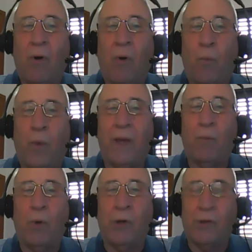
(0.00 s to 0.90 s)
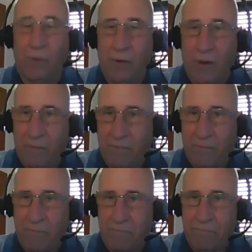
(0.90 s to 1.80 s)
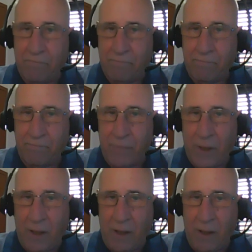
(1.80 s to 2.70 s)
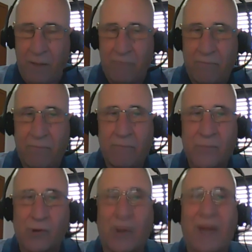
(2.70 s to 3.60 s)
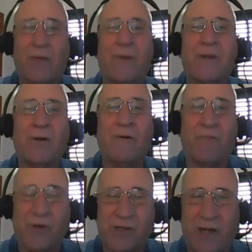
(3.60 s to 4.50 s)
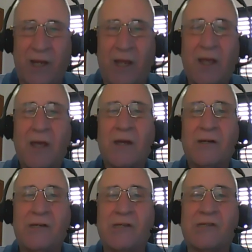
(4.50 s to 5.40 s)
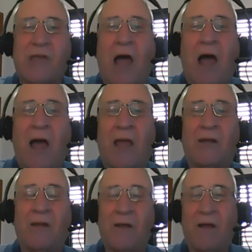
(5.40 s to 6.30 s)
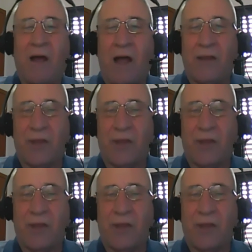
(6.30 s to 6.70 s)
We would, together with the university, decide on the